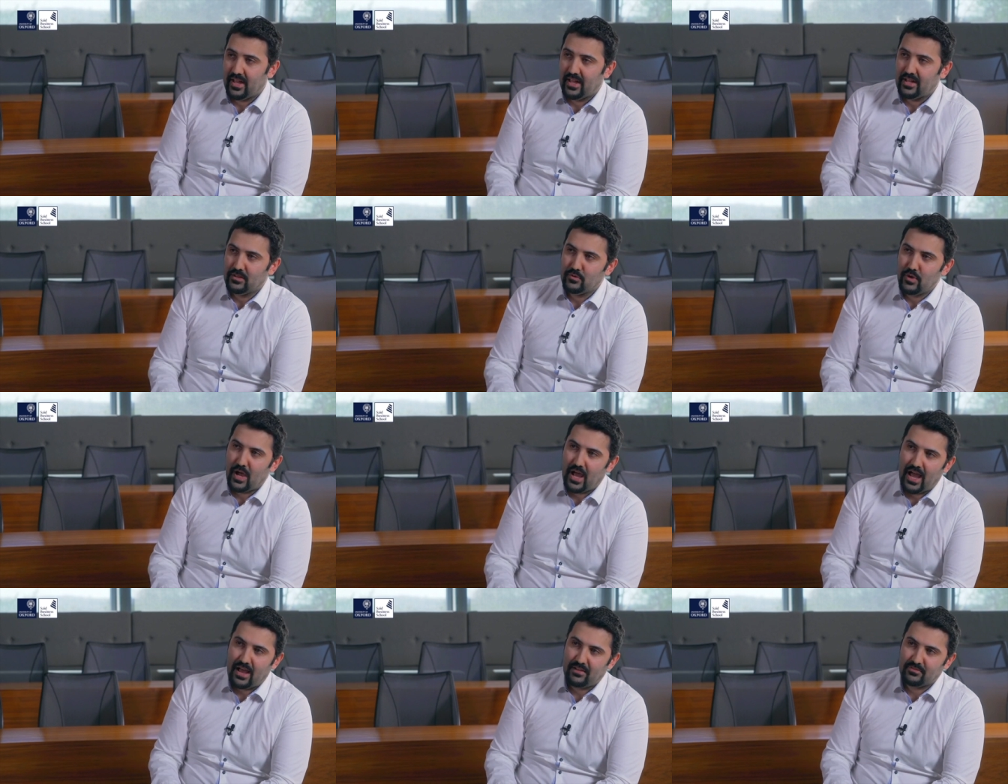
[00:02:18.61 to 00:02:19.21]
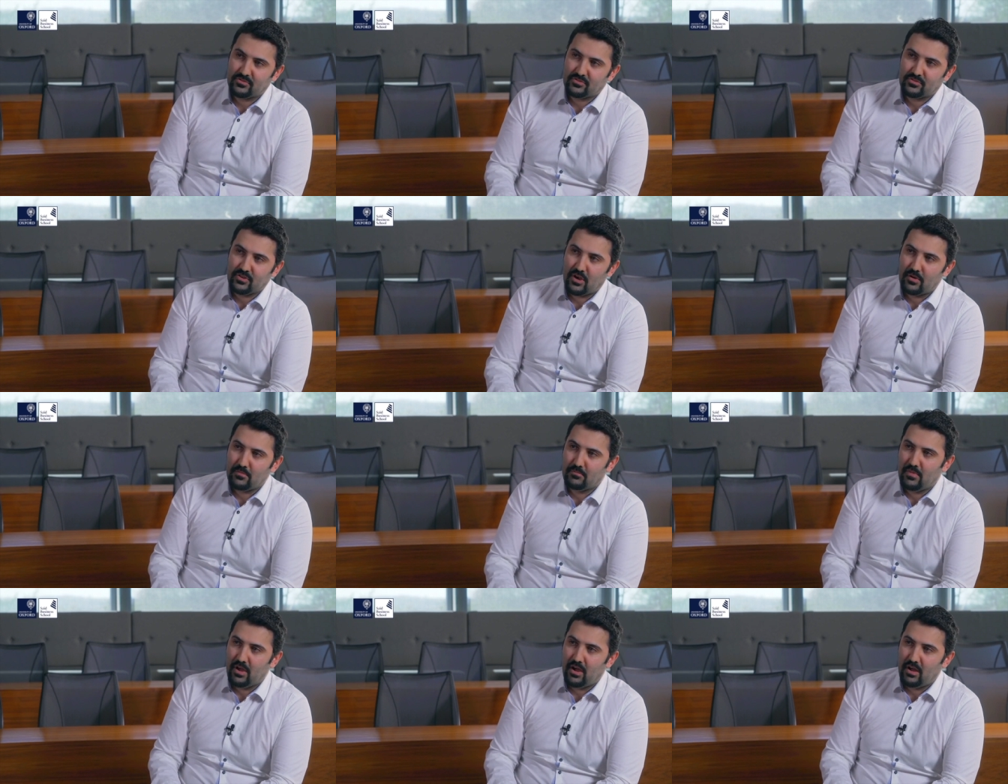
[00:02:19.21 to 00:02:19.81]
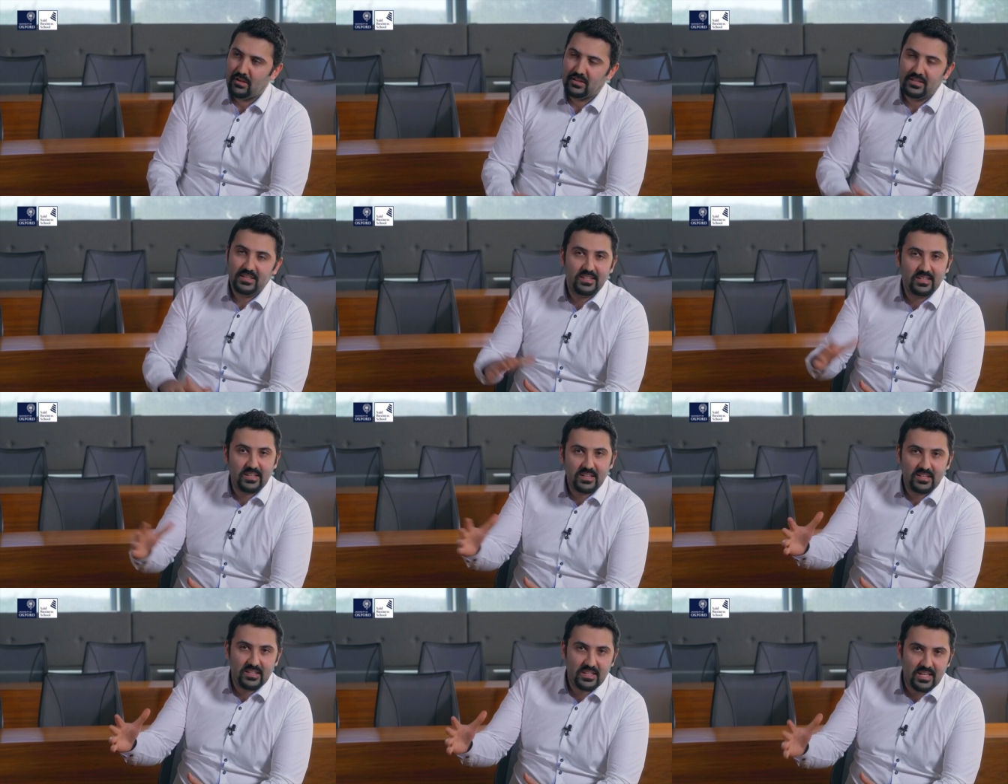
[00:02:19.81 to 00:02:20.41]
uh, you have some uh,
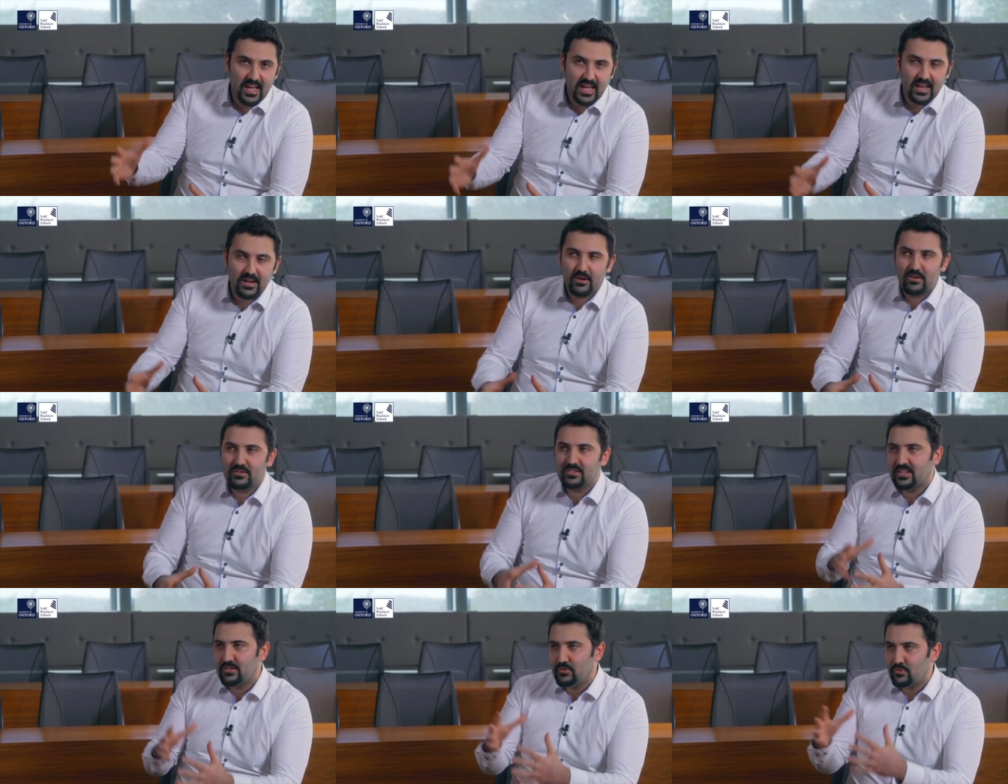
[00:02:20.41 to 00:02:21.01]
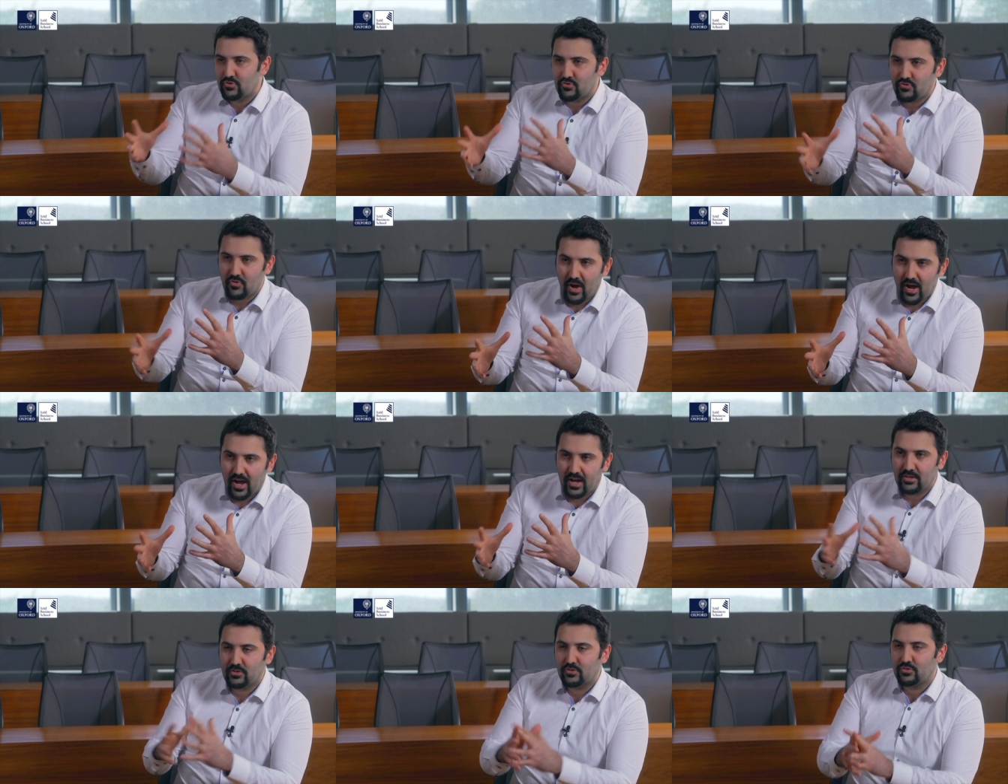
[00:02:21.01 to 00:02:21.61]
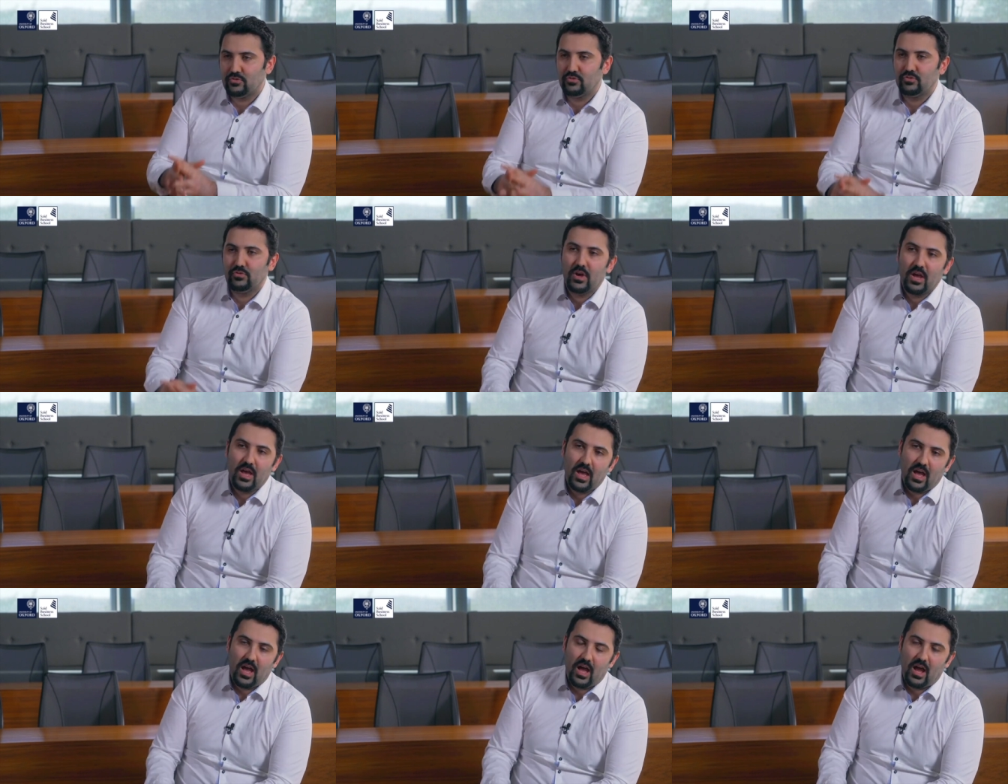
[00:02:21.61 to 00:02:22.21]
leading indicators, and you try to
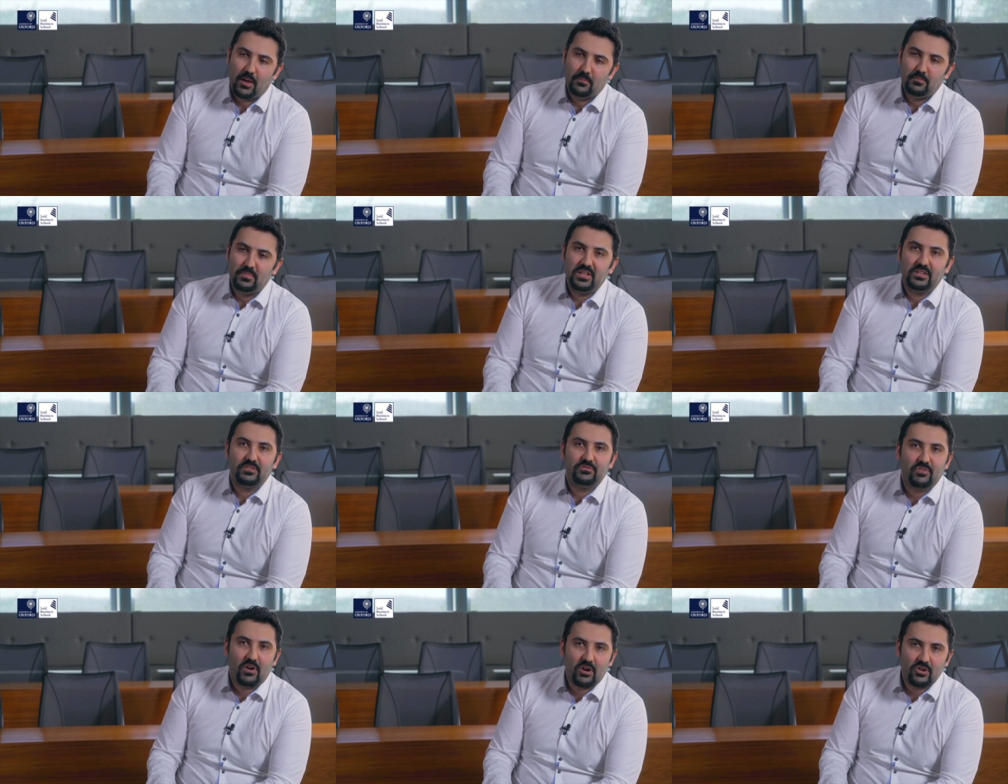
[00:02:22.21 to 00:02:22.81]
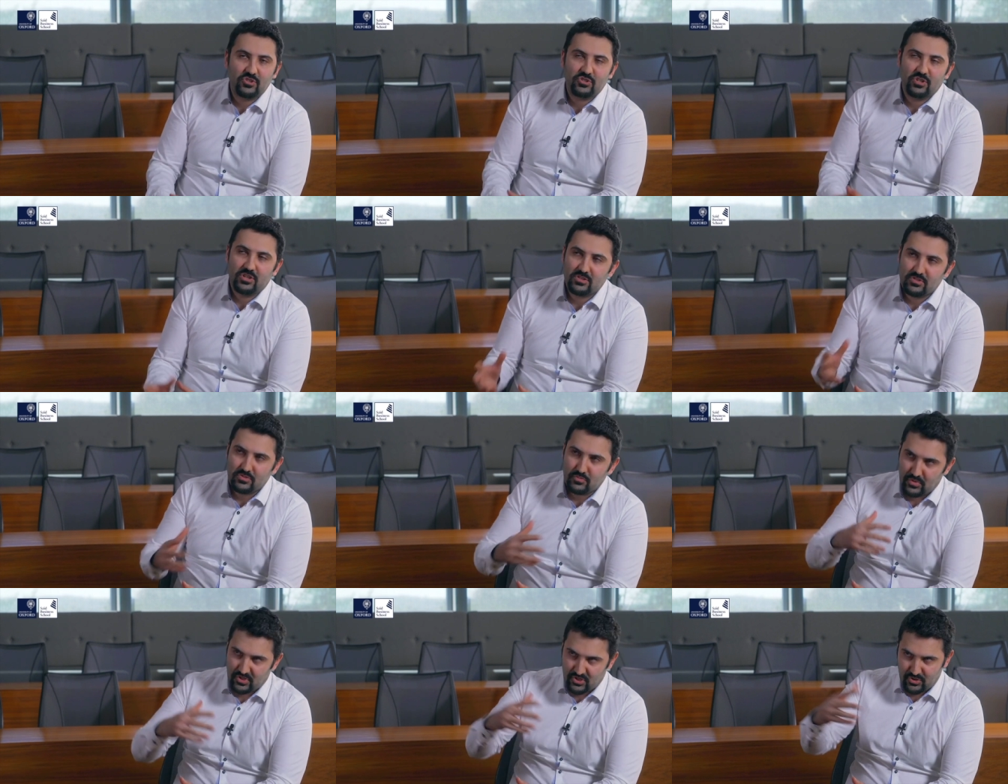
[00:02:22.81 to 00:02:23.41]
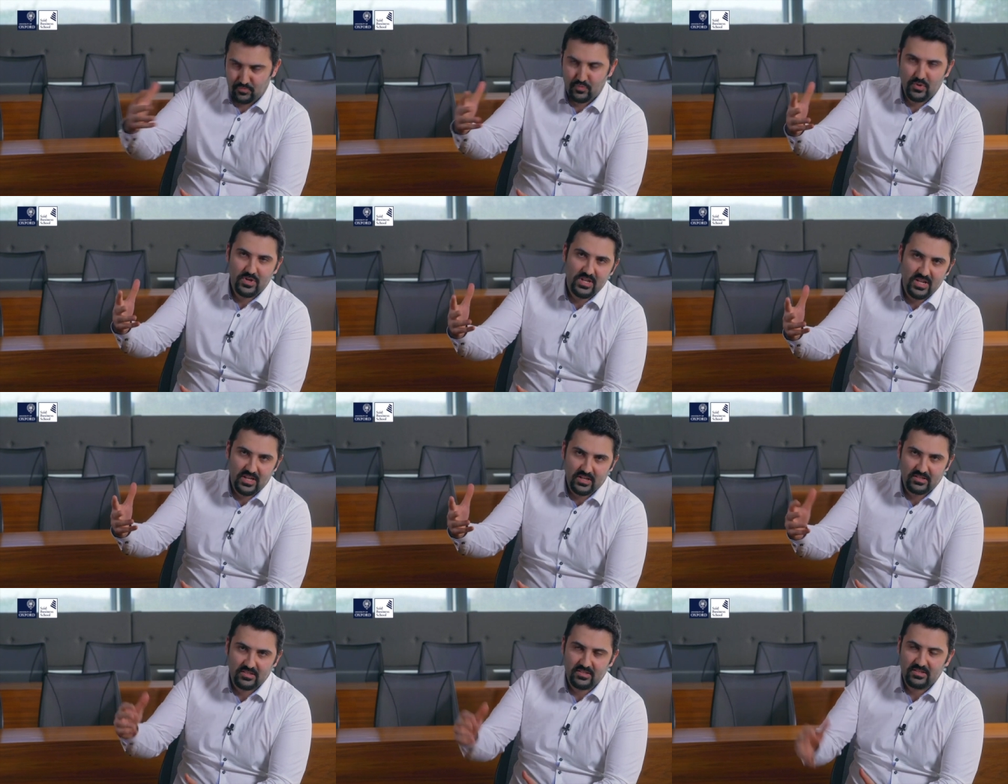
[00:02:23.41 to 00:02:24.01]
uh, build functions which
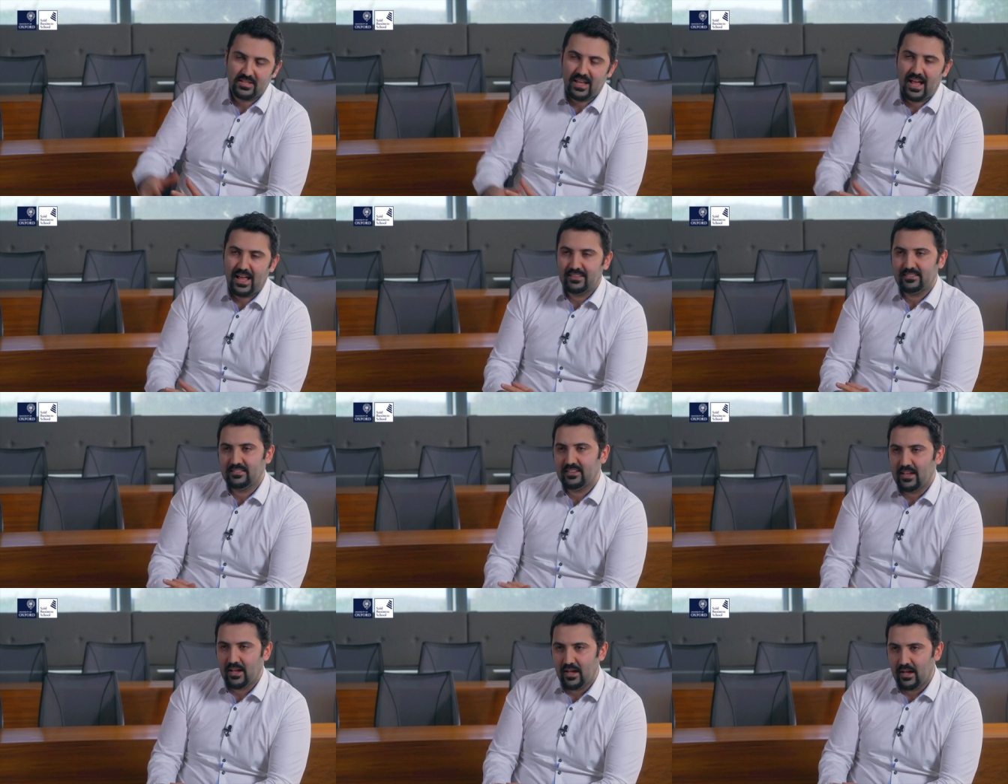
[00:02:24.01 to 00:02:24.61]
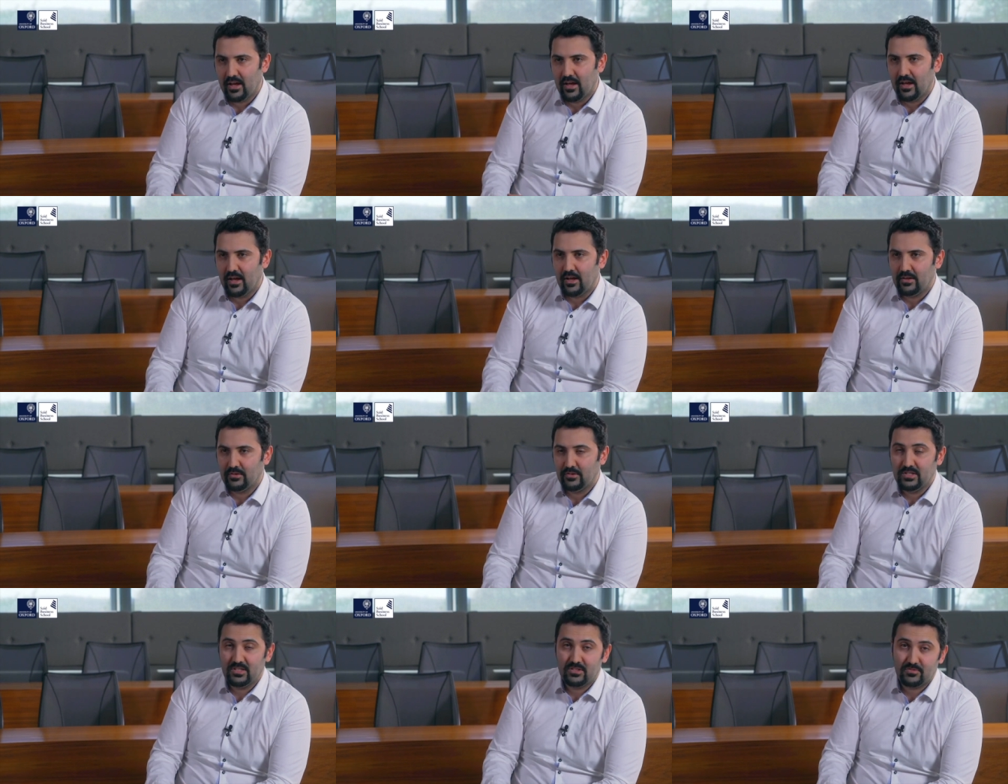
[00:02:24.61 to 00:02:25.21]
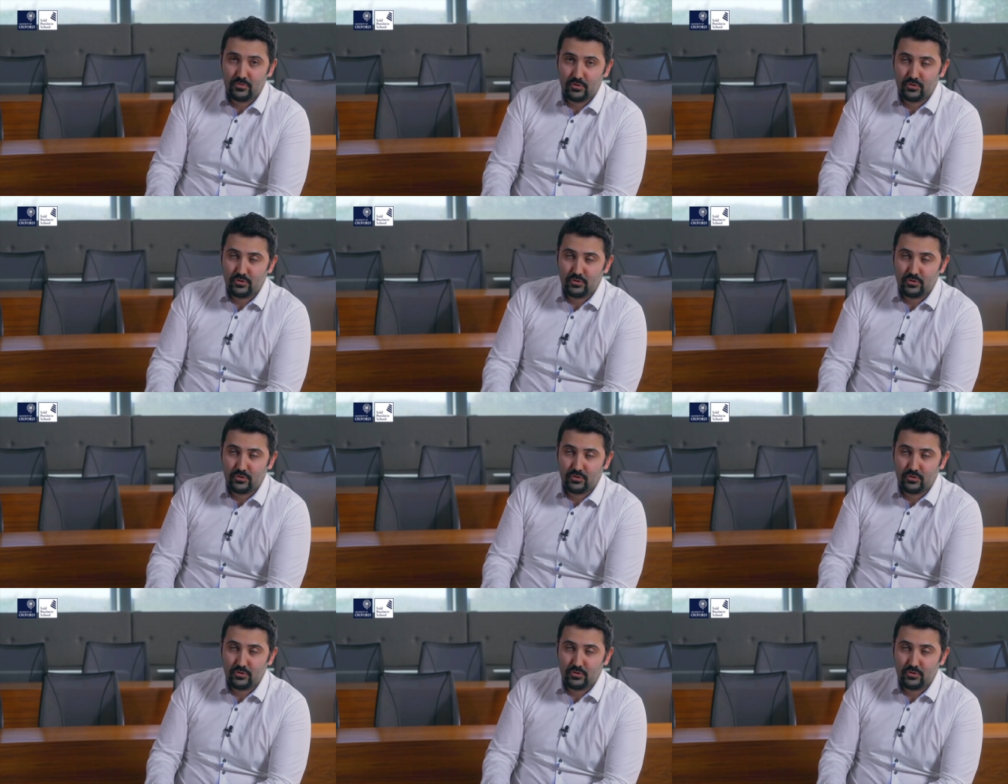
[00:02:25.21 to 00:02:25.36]
predict that uh, these